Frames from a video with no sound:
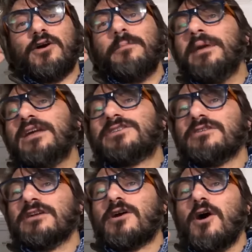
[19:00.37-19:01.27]

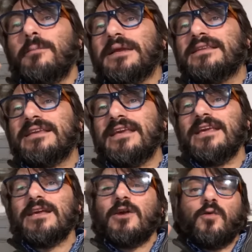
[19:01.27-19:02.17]
commission, the
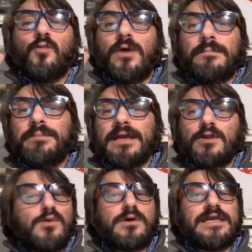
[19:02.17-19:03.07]
committee, will be
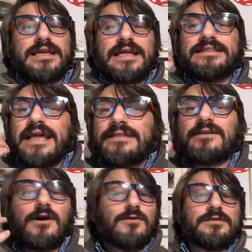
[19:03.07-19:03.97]
looking at that
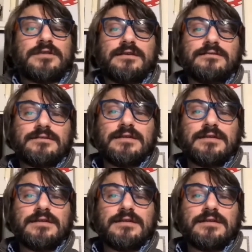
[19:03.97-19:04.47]
content.